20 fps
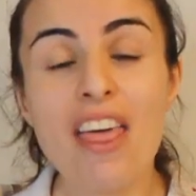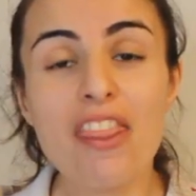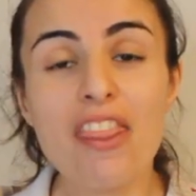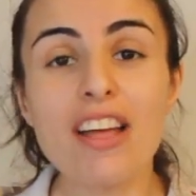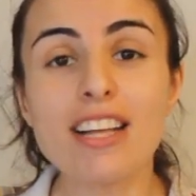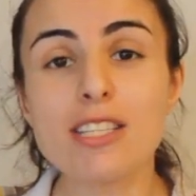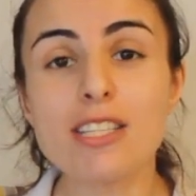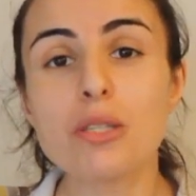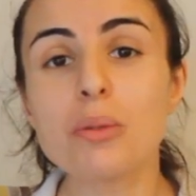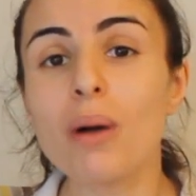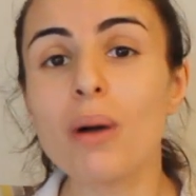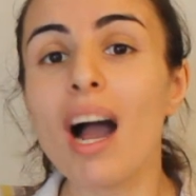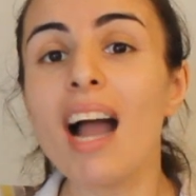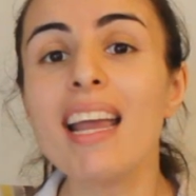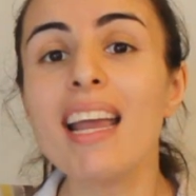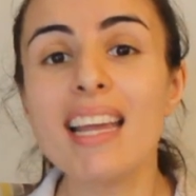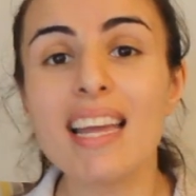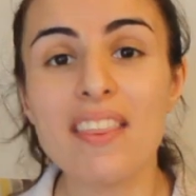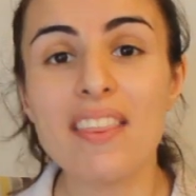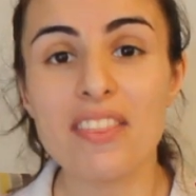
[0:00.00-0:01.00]
That's
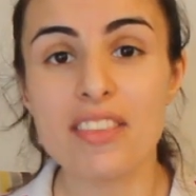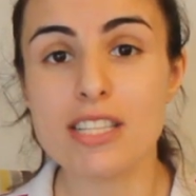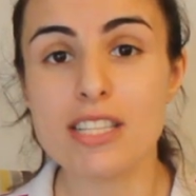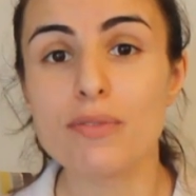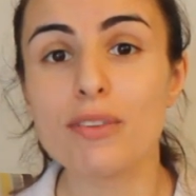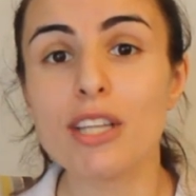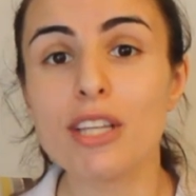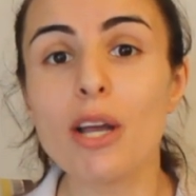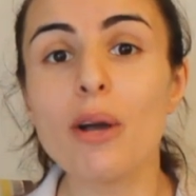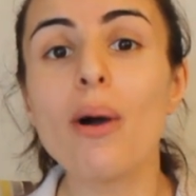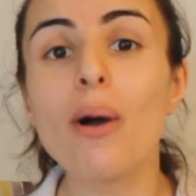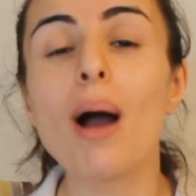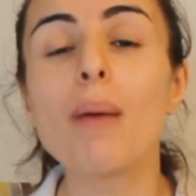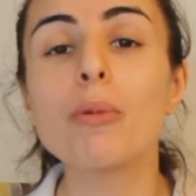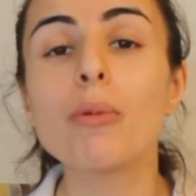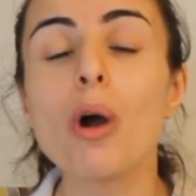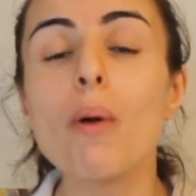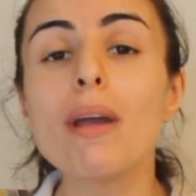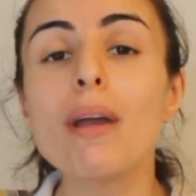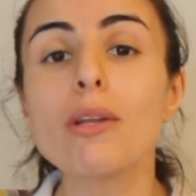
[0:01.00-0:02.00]
why in this video
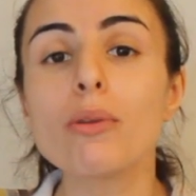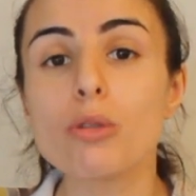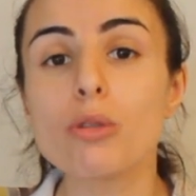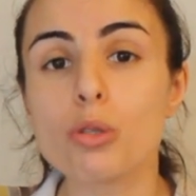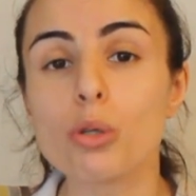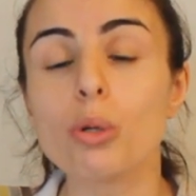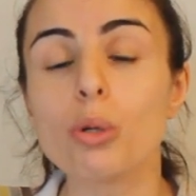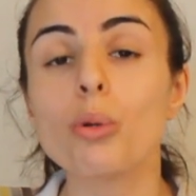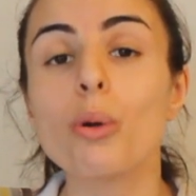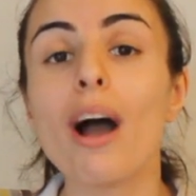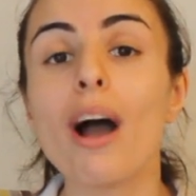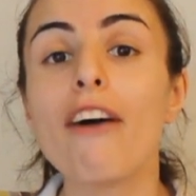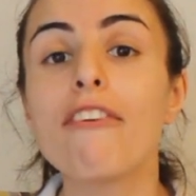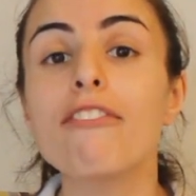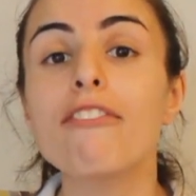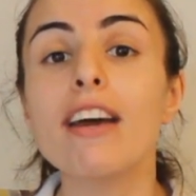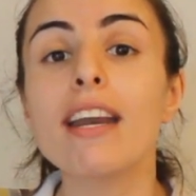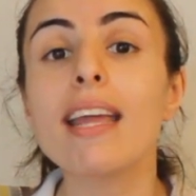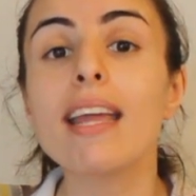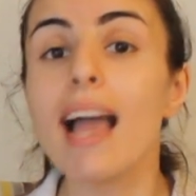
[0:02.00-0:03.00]
I'm going to show you a
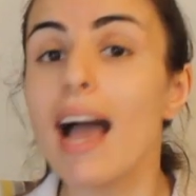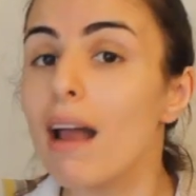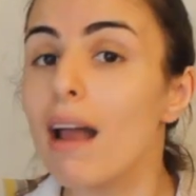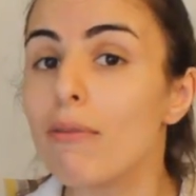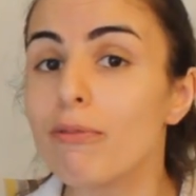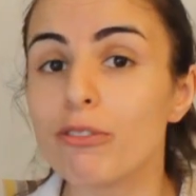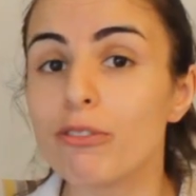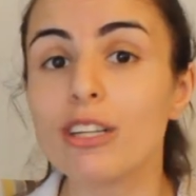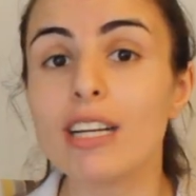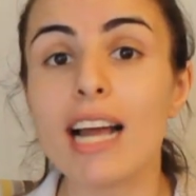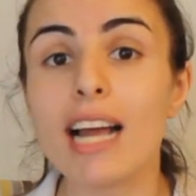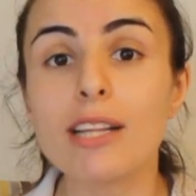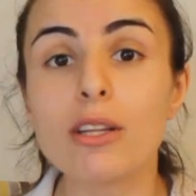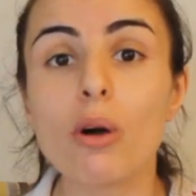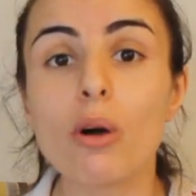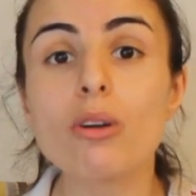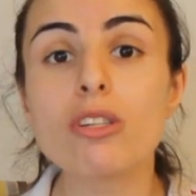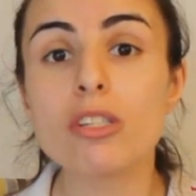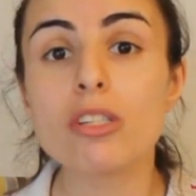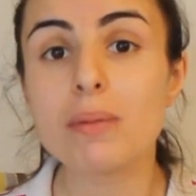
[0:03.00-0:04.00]
very helpful and
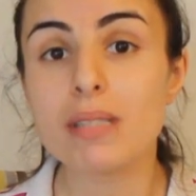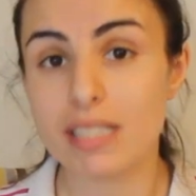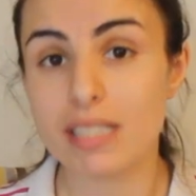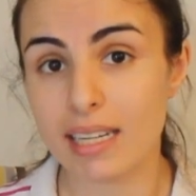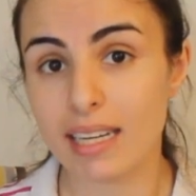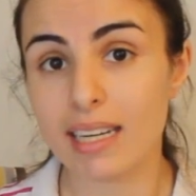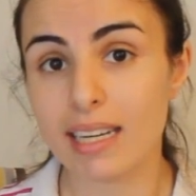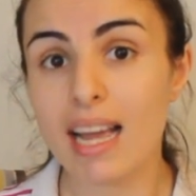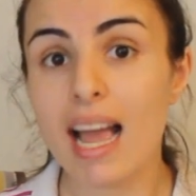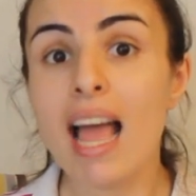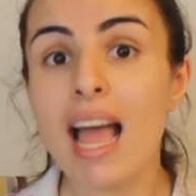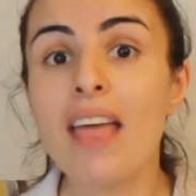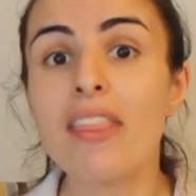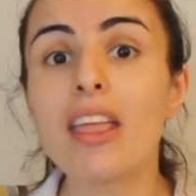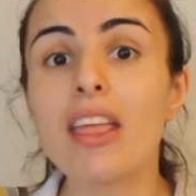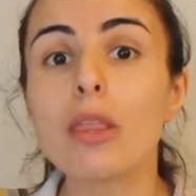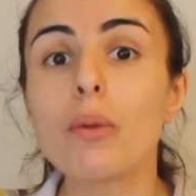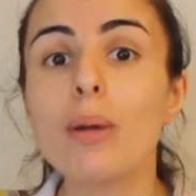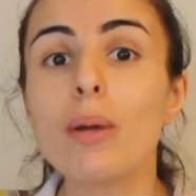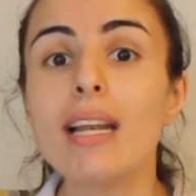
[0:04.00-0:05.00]
awesome trick
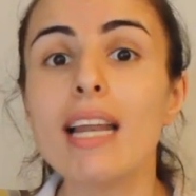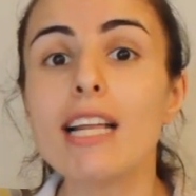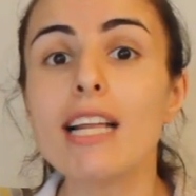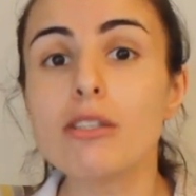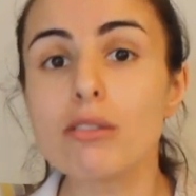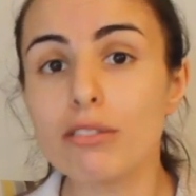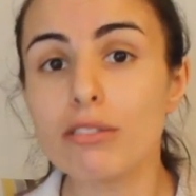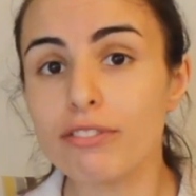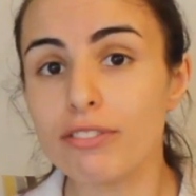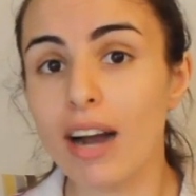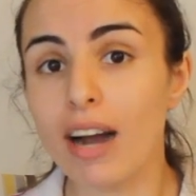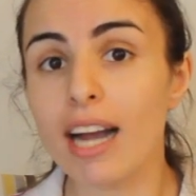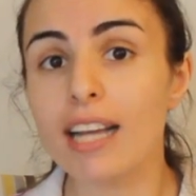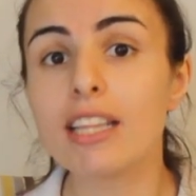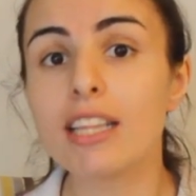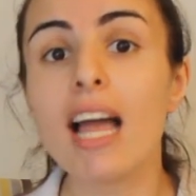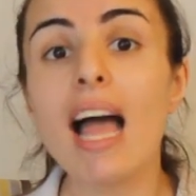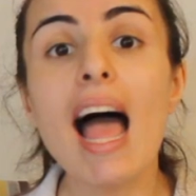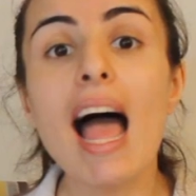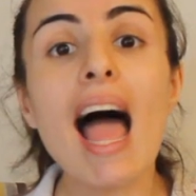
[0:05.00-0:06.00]
that will let you
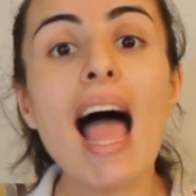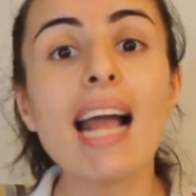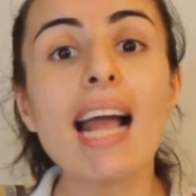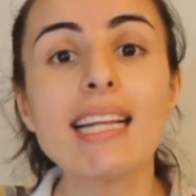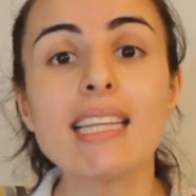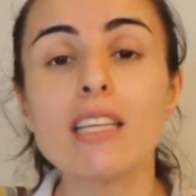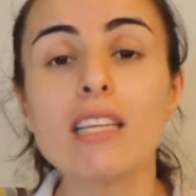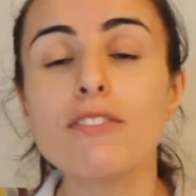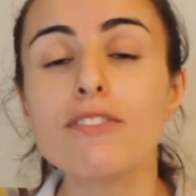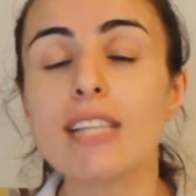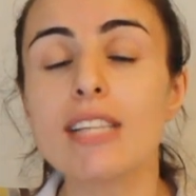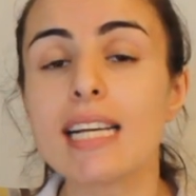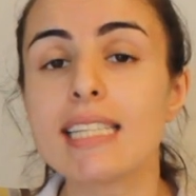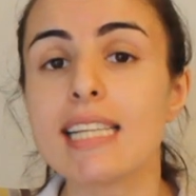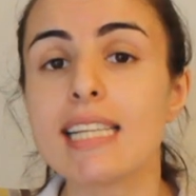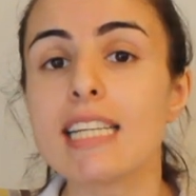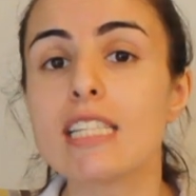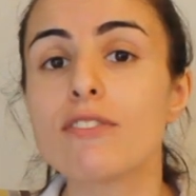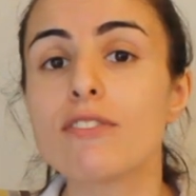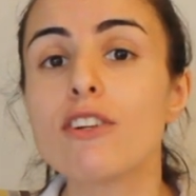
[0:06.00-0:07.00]
find active
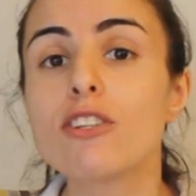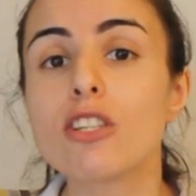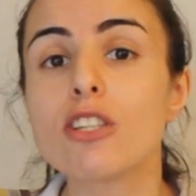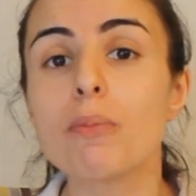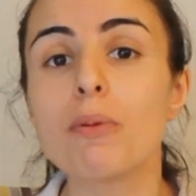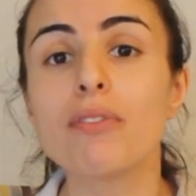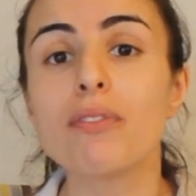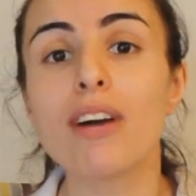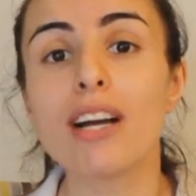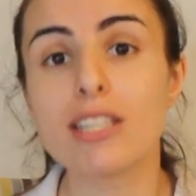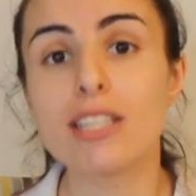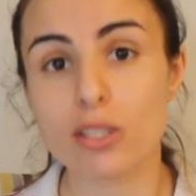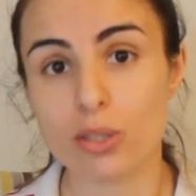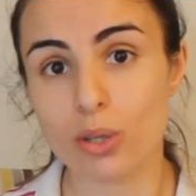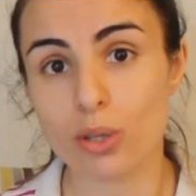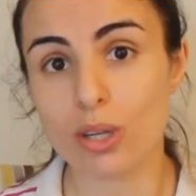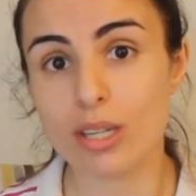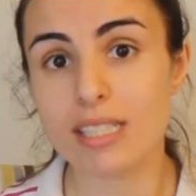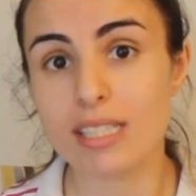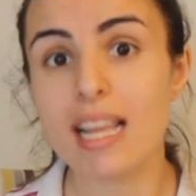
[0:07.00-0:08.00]
successful Shopify
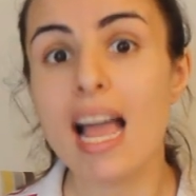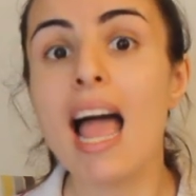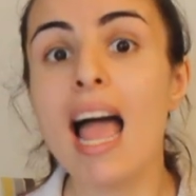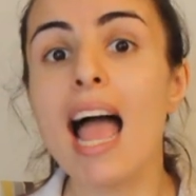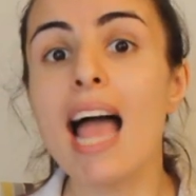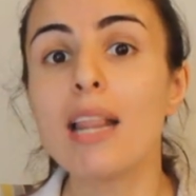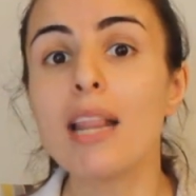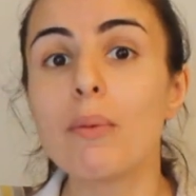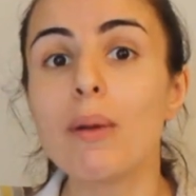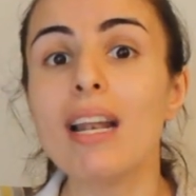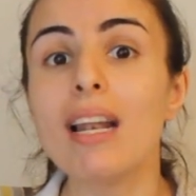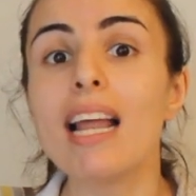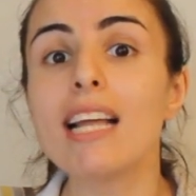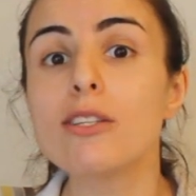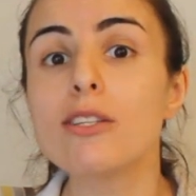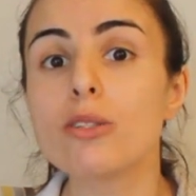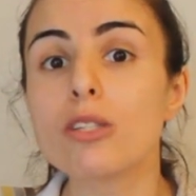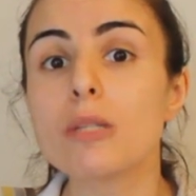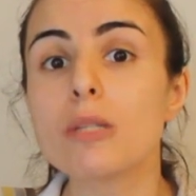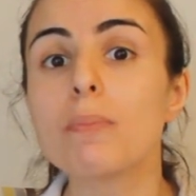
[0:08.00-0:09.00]
stores and will
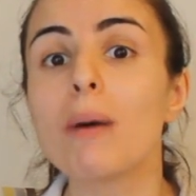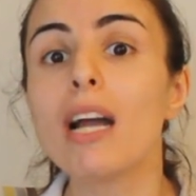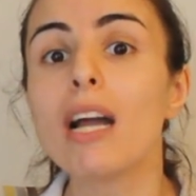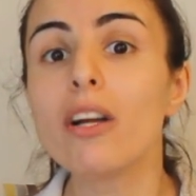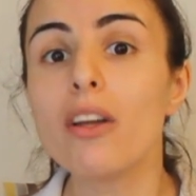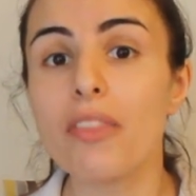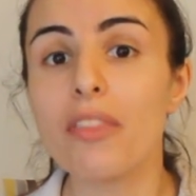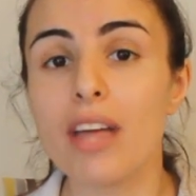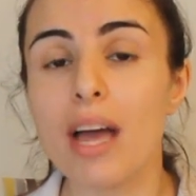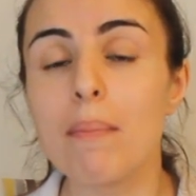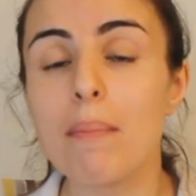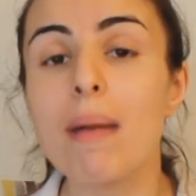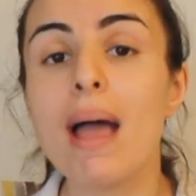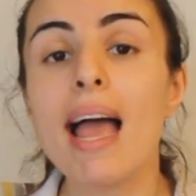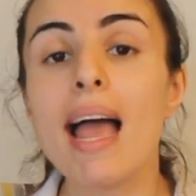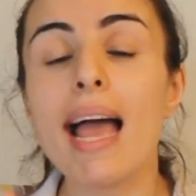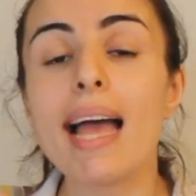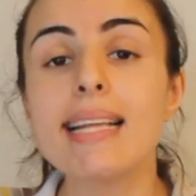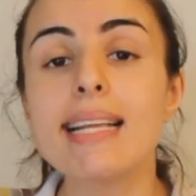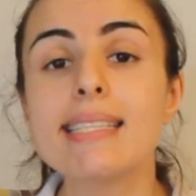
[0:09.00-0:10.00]
let you spy on them
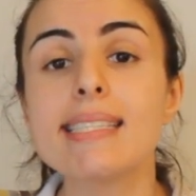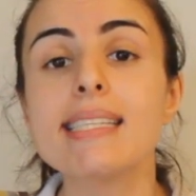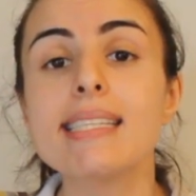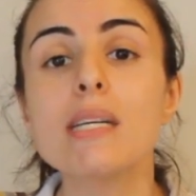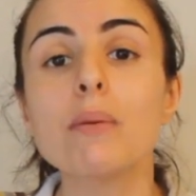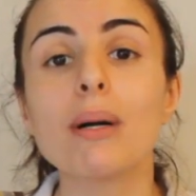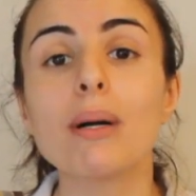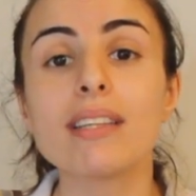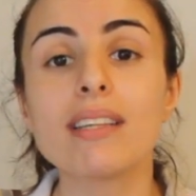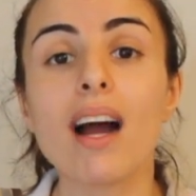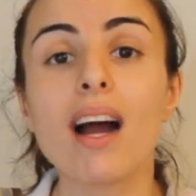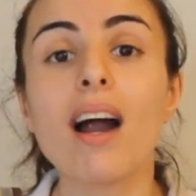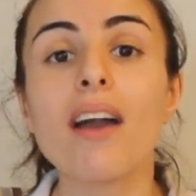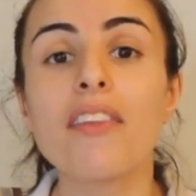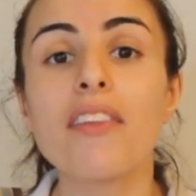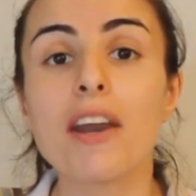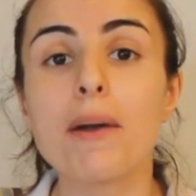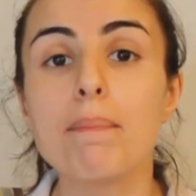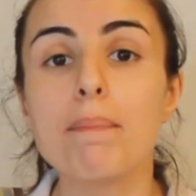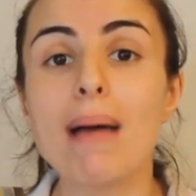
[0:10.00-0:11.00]
and see what are
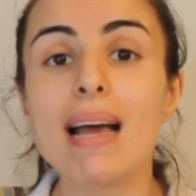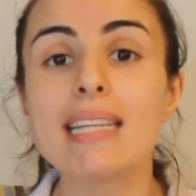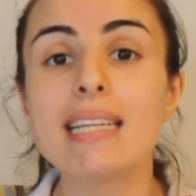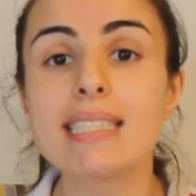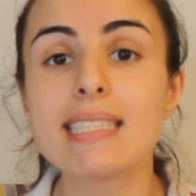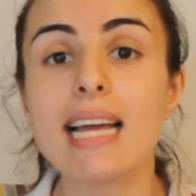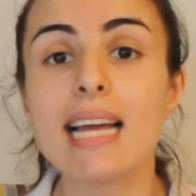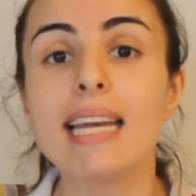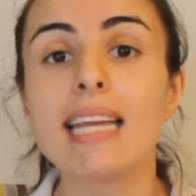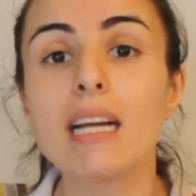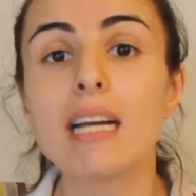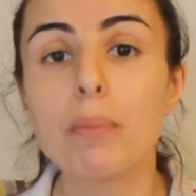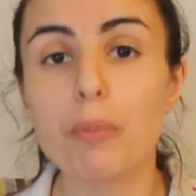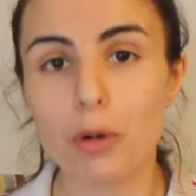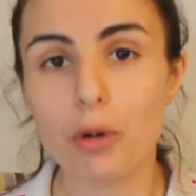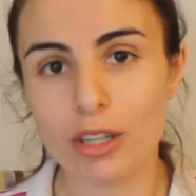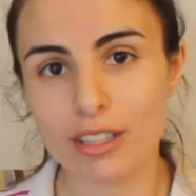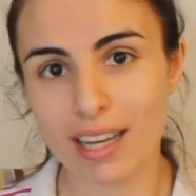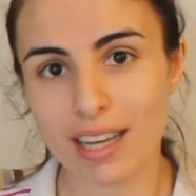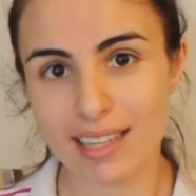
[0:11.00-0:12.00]
their best selling
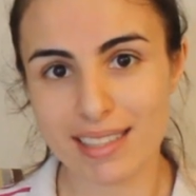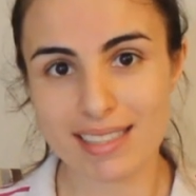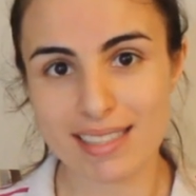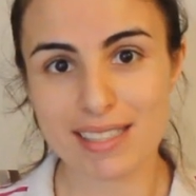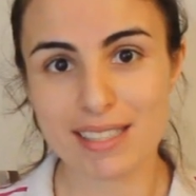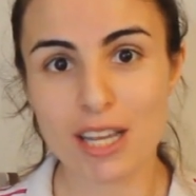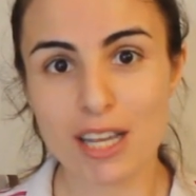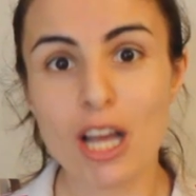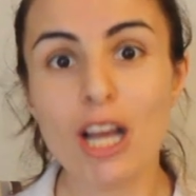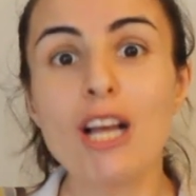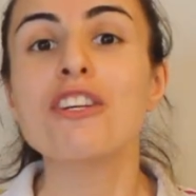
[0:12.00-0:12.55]
products.